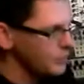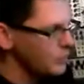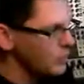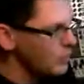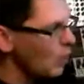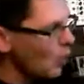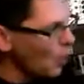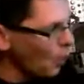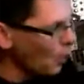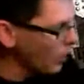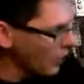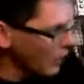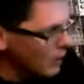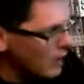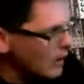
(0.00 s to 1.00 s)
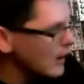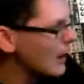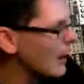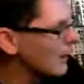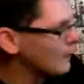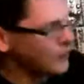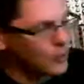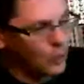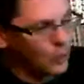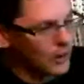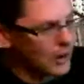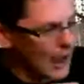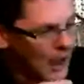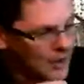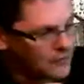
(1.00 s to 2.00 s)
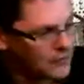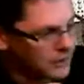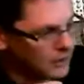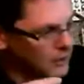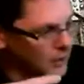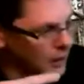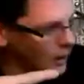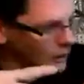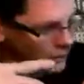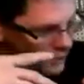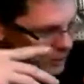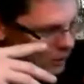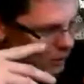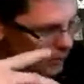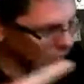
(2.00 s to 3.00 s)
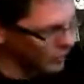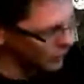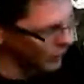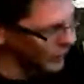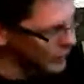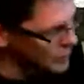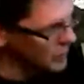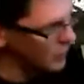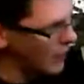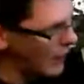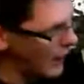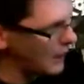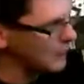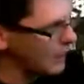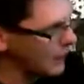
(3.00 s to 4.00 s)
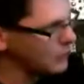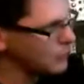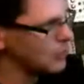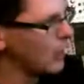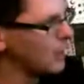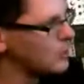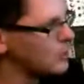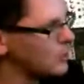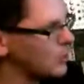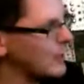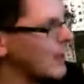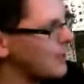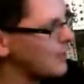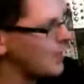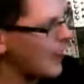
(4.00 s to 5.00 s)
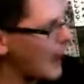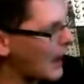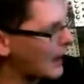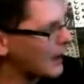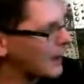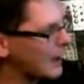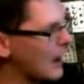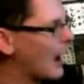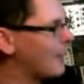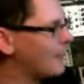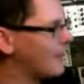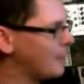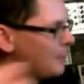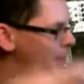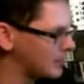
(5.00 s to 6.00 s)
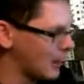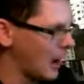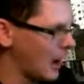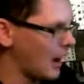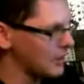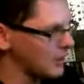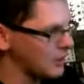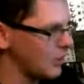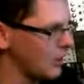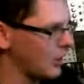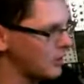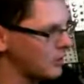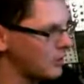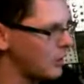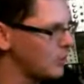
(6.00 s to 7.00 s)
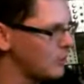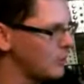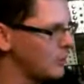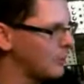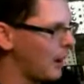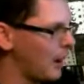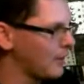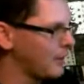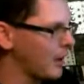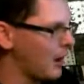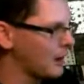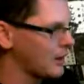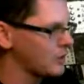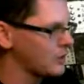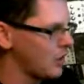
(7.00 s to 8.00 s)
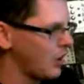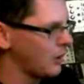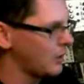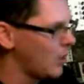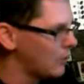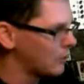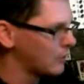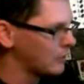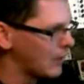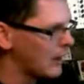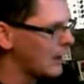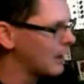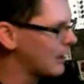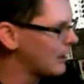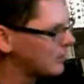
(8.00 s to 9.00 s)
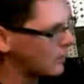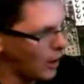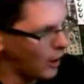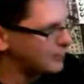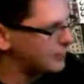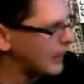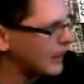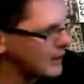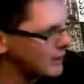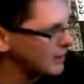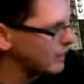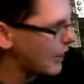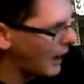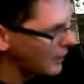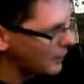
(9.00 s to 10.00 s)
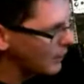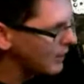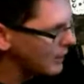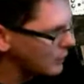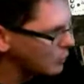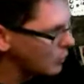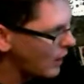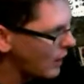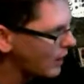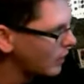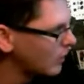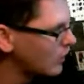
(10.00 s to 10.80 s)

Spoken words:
Or if you want to have an original at Megatron, you can get that and then put the Auditron. You can buy the Auditron overlay and update that way as well.